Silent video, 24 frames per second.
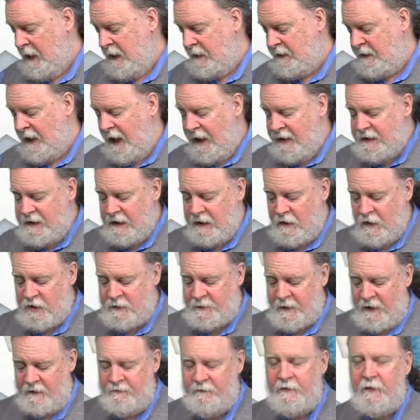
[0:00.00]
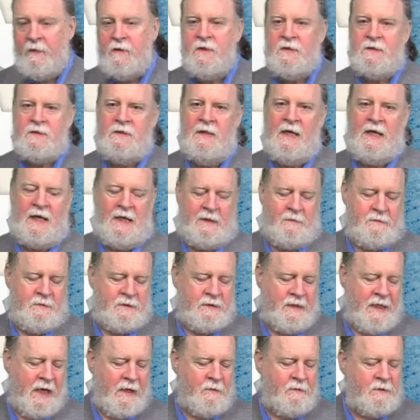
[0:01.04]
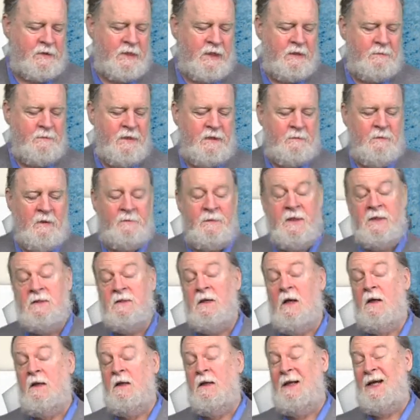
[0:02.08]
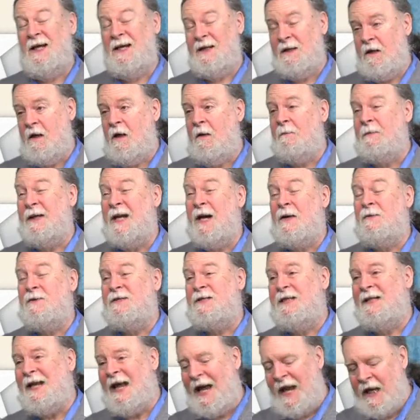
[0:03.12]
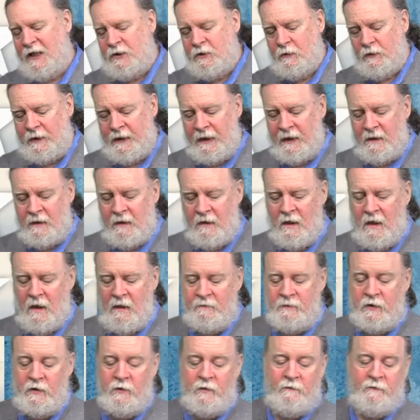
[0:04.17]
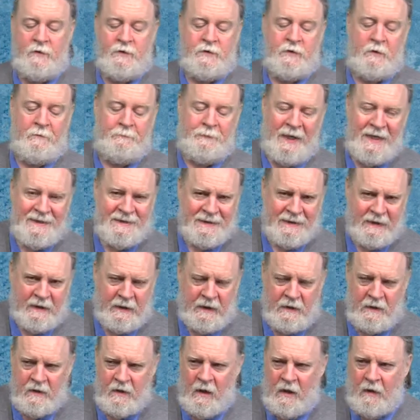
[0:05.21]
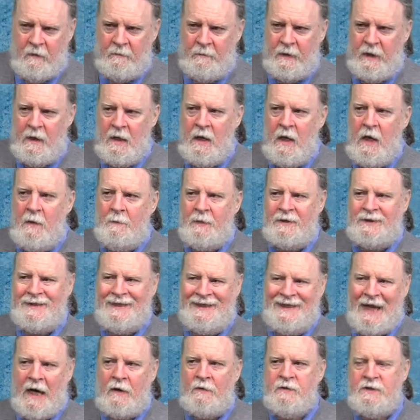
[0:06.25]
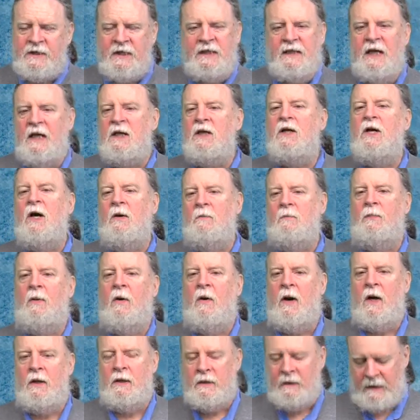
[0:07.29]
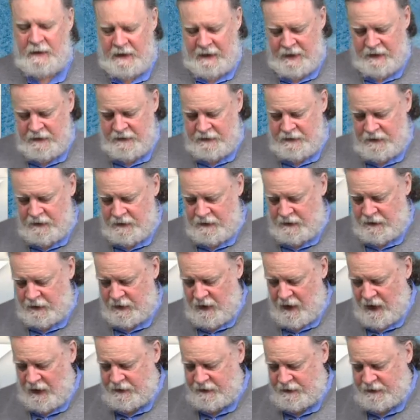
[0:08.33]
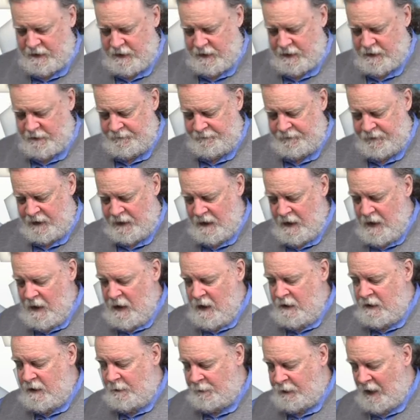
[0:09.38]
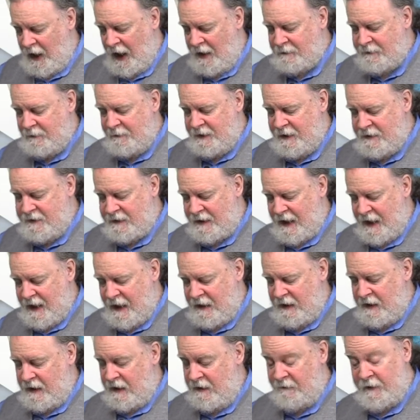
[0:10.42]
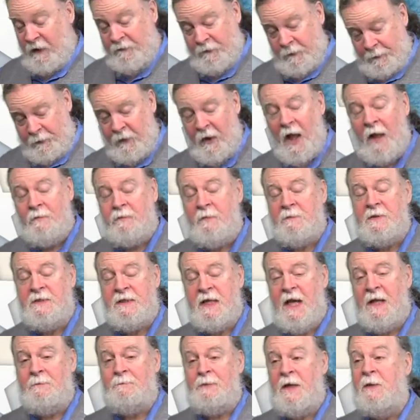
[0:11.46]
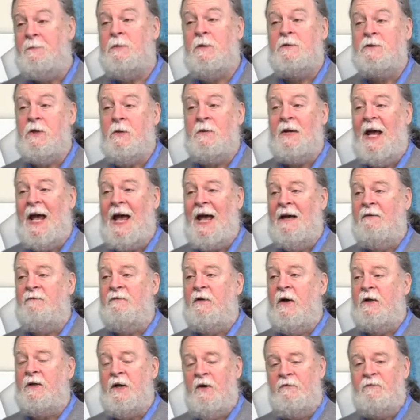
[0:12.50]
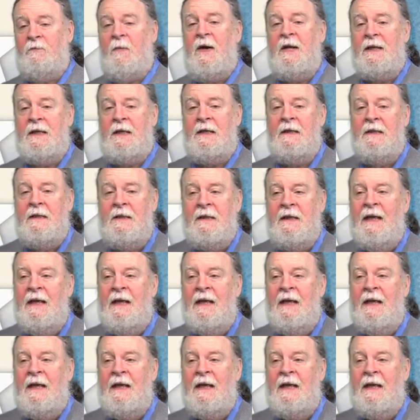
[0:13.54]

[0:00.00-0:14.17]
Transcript: The idea goes by various names guaranteed minimum income, guaranteed annual income, universal basic income, but the guaranteed income part is the constant. The problem is that if the problem is that people don't have enough money,